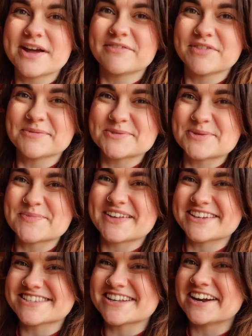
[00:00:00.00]
have some
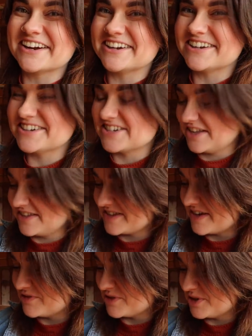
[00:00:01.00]
things that I need to get done this
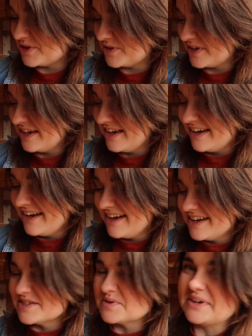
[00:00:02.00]
afternoon,
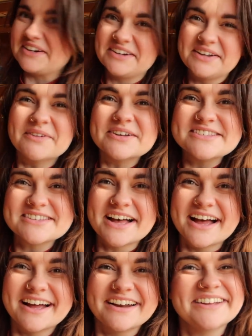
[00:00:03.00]
so I need to go
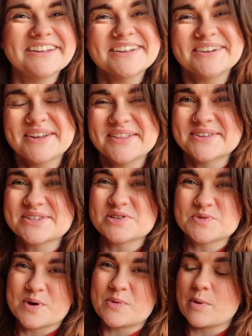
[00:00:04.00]
inside, and this
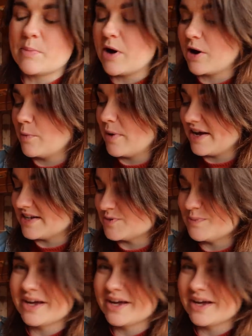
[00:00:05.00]
is where we'll part ways,